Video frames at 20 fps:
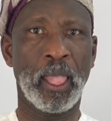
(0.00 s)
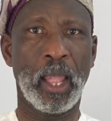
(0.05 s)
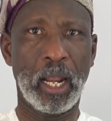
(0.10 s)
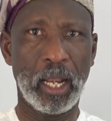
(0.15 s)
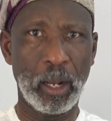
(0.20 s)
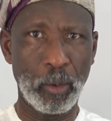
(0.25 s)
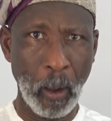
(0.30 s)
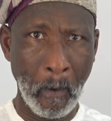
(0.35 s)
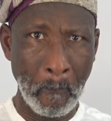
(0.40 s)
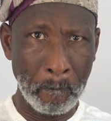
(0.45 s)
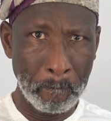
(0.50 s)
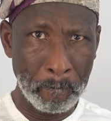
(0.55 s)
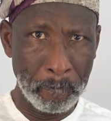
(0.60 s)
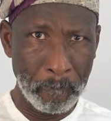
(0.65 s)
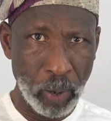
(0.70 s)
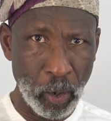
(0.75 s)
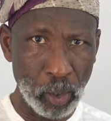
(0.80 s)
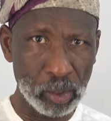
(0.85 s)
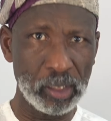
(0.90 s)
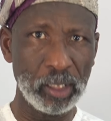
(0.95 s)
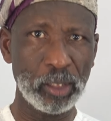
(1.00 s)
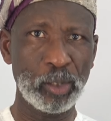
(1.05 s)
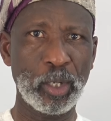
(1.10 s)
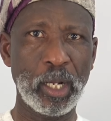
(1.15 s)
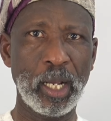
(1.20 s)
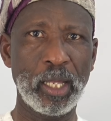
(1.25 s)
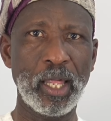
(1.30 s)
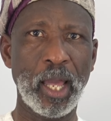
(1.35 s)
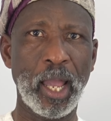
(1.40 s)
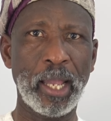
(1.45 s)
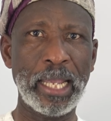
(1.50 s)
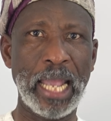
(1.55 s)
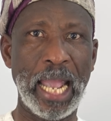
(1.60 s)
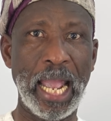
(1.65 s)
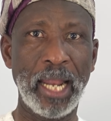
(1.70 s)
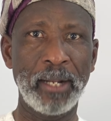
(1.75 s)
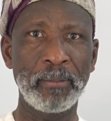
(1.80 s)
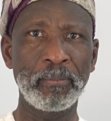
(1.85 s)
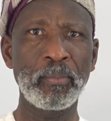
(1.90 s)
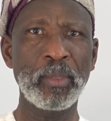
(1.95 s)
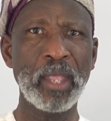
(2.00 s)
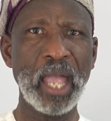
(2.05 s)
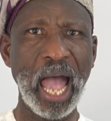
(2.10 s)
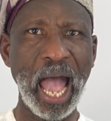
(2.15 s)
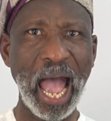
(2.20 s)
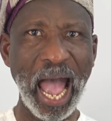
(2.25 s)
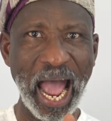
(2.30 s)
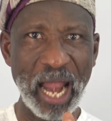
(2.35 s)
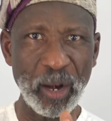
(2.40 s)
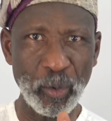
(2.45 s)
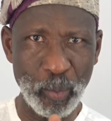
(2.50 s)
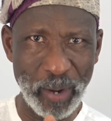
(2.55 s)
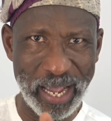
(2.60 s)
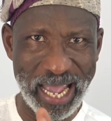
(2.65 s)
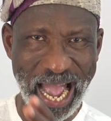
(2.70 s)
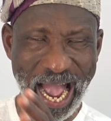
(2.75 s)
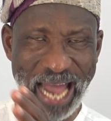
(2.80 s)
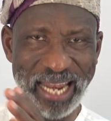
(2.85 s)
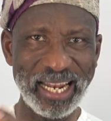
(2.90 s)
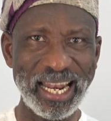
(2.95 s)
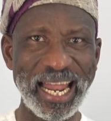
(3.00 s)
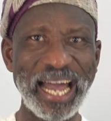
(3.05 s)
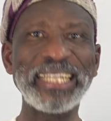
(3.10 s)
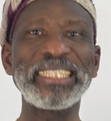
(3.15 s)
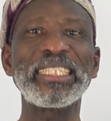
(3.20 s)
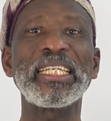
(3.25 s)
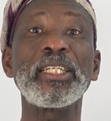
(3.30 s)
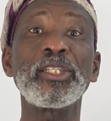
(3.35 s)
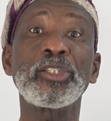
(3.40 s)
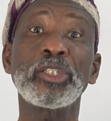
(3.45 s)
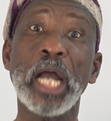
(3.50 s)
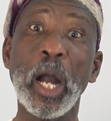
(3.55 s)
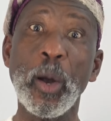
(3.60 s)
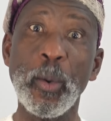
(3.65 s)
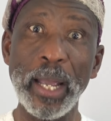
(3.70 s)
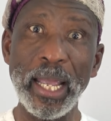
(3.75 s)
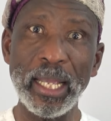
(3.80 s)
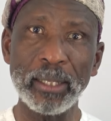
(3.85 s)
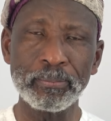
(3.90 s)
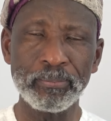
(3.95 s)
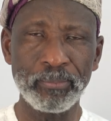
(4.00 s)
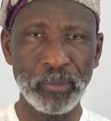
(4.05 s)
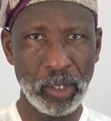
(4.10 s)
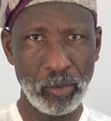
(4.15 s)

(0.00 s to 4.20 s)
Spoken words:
and then we'll put it together again and we analyze it, shall we?